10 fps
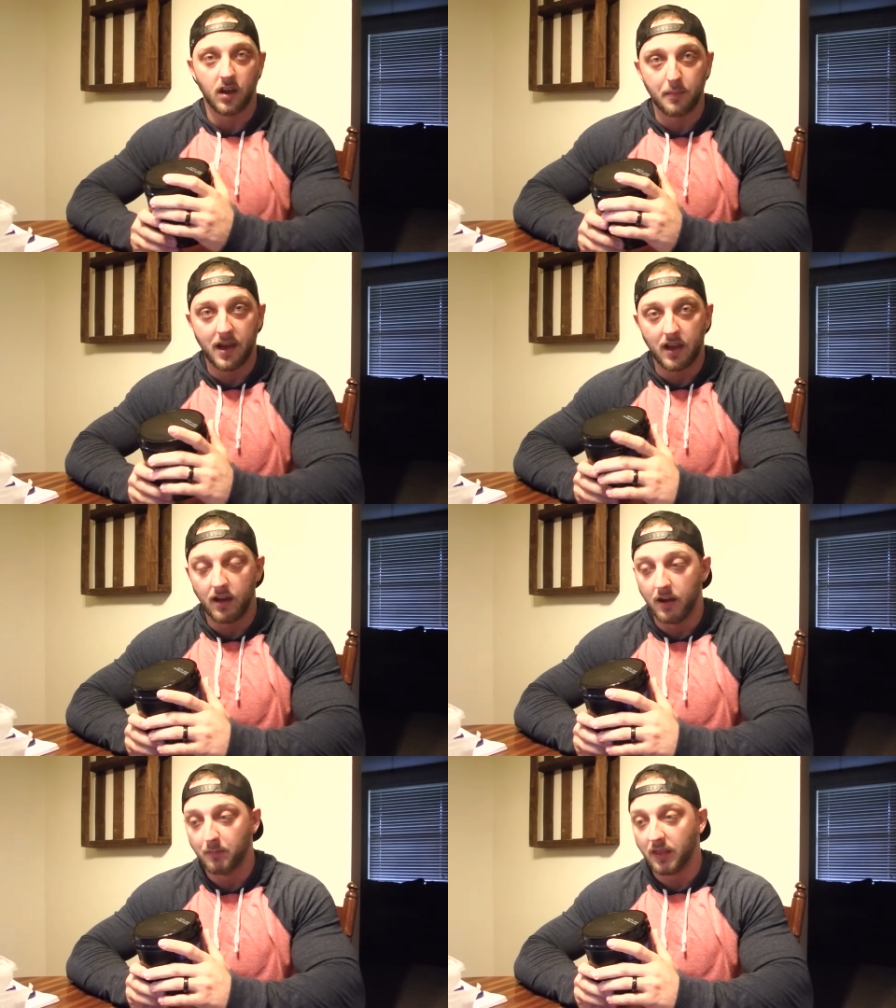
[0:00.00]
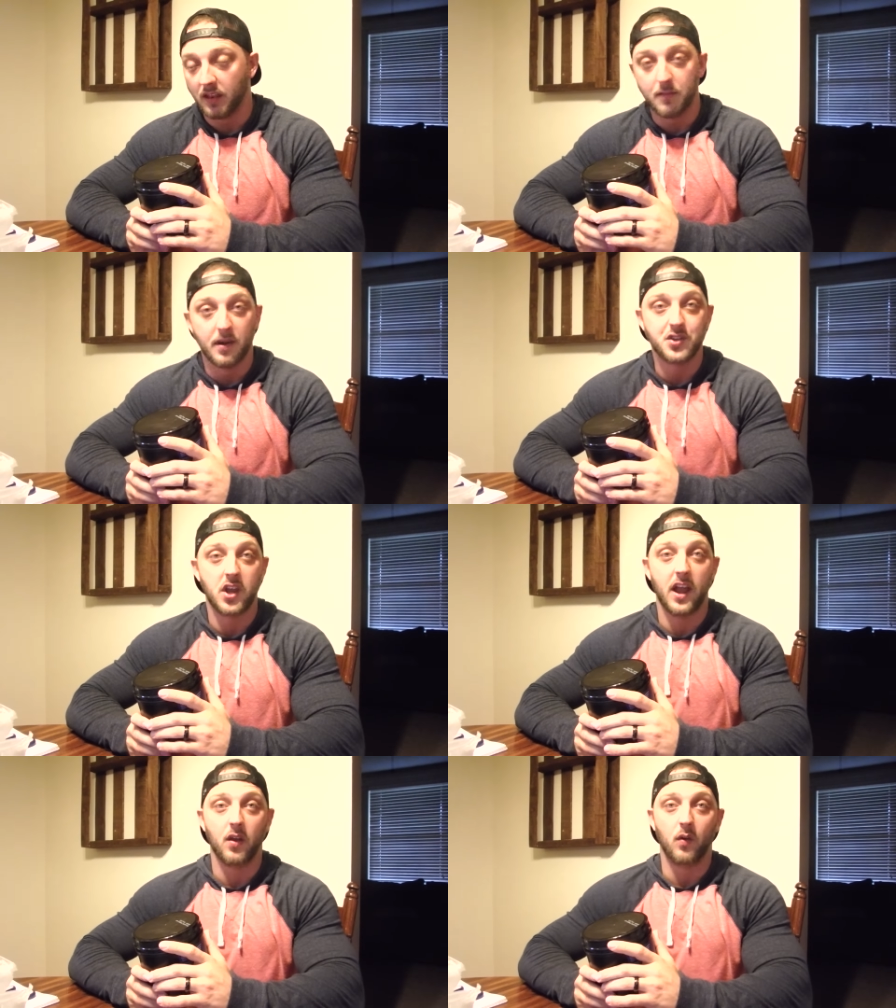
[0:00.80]
talking about they love my
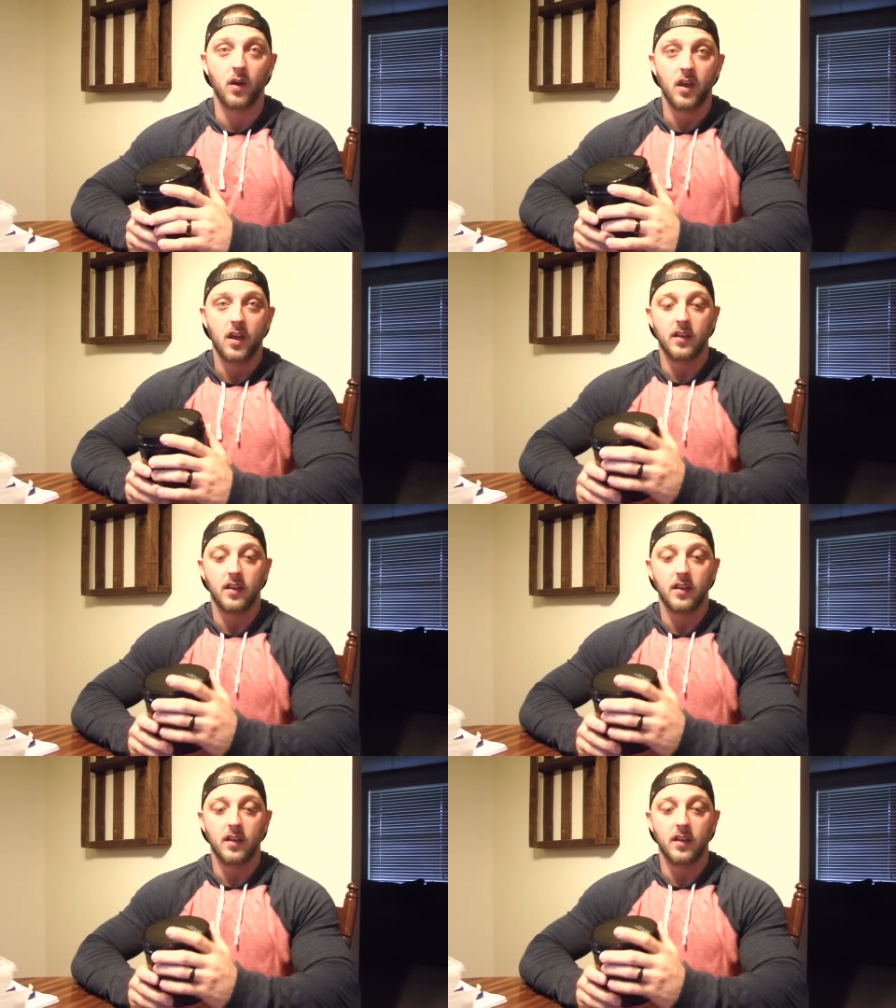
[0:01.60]
channel,